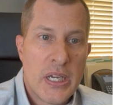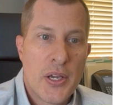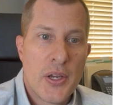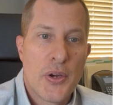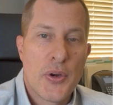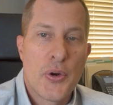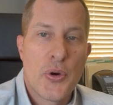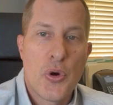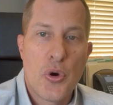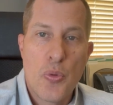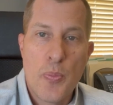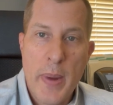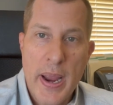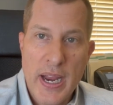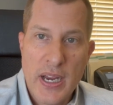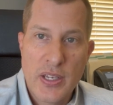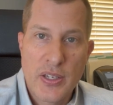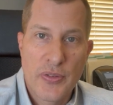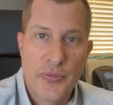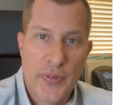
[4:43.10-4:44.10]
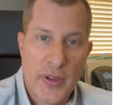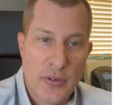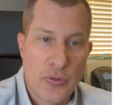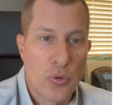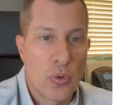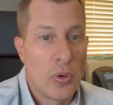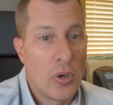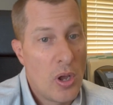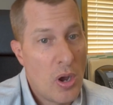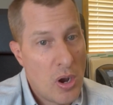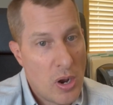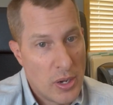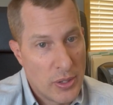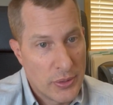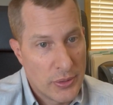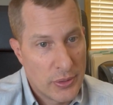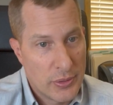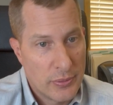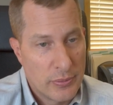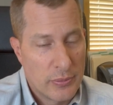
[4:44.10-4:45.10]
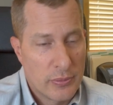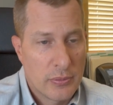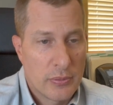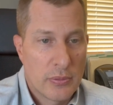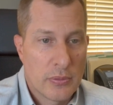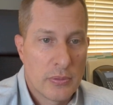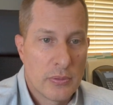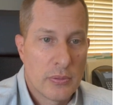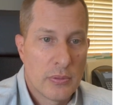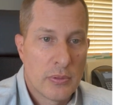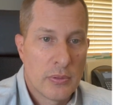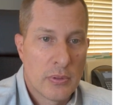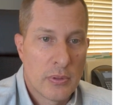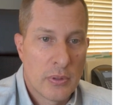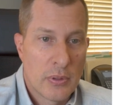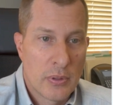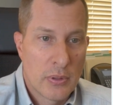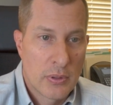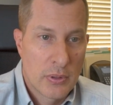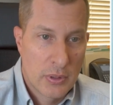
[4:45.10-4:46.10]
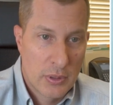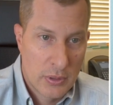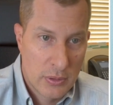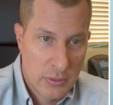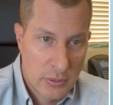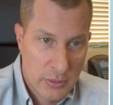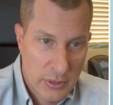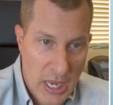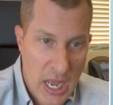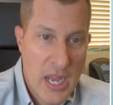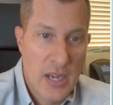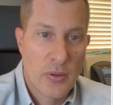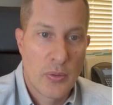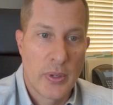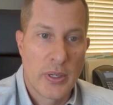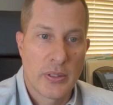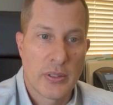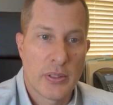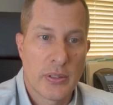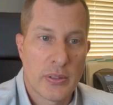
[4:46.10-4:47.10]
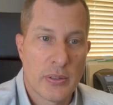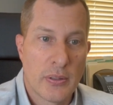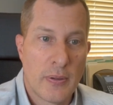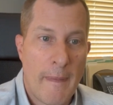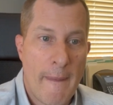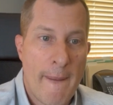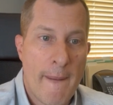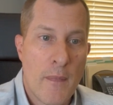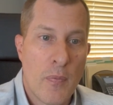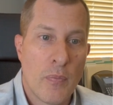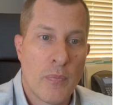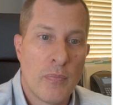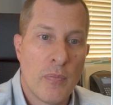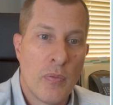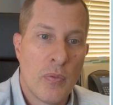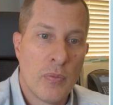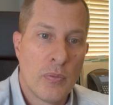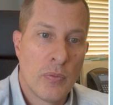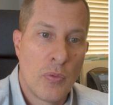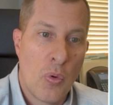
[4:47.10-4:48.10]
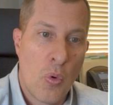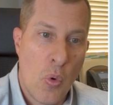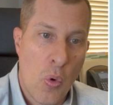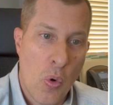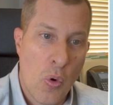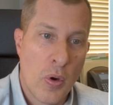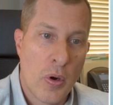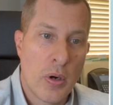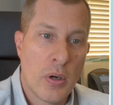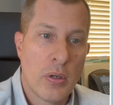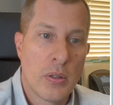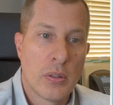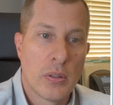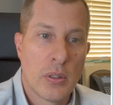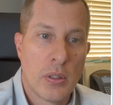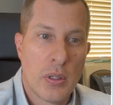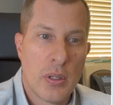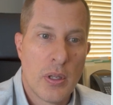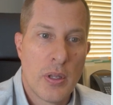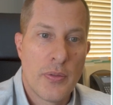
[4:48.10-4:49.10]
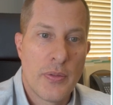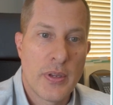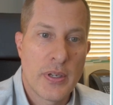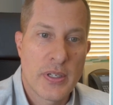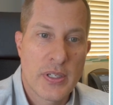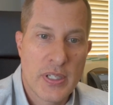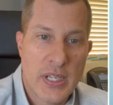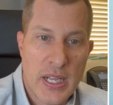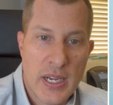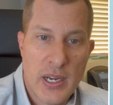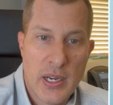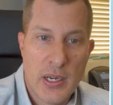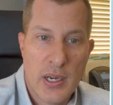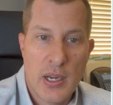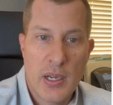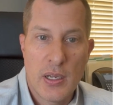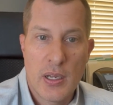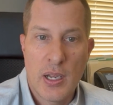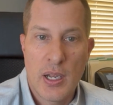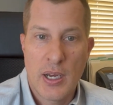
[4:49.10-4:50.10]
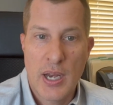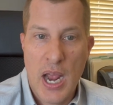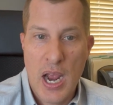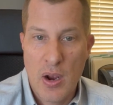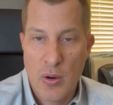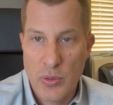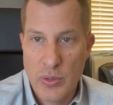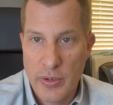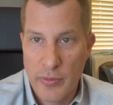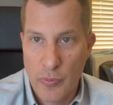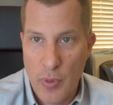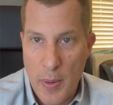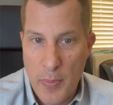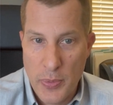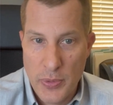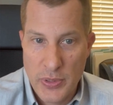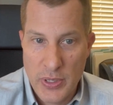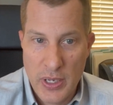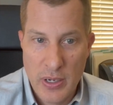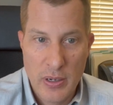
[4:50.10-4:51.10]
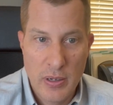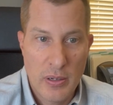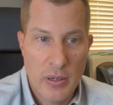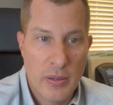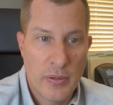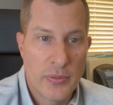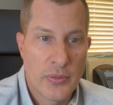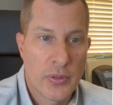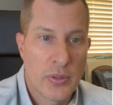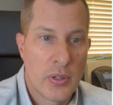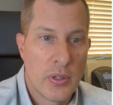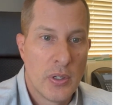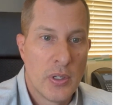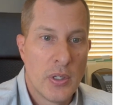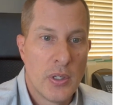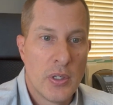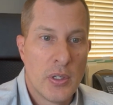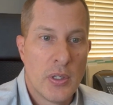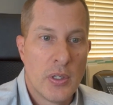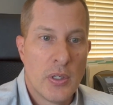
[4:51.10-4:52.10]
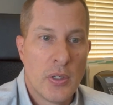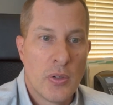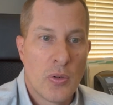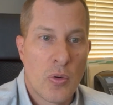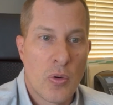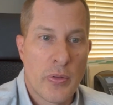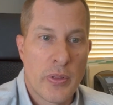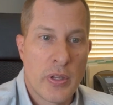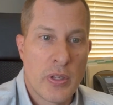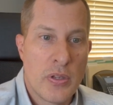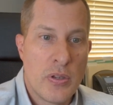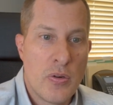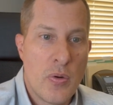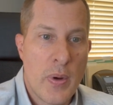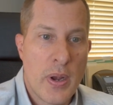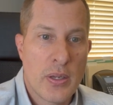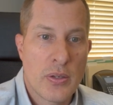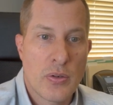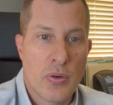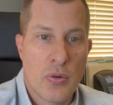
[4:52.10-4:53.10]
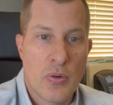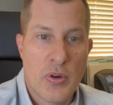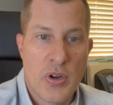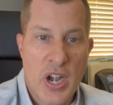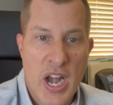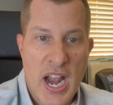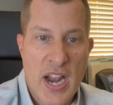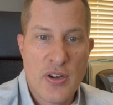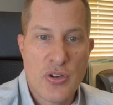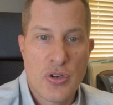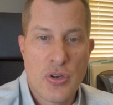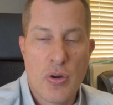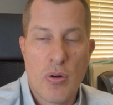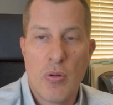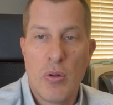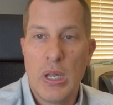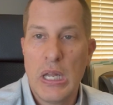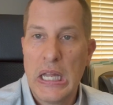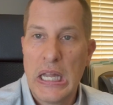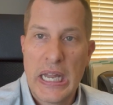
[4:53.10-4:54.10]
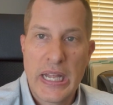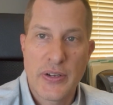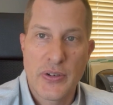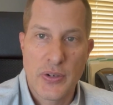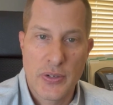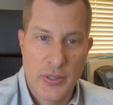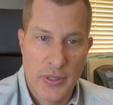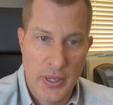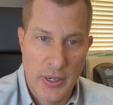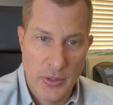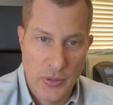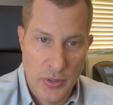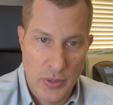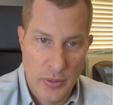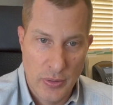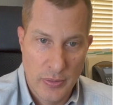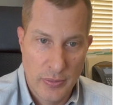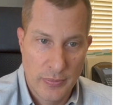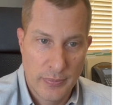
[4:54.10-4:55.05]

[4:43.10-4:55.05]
Who makes federal laws? Congress, or the Senate and House of Representatives, or the U.S. or national legislature.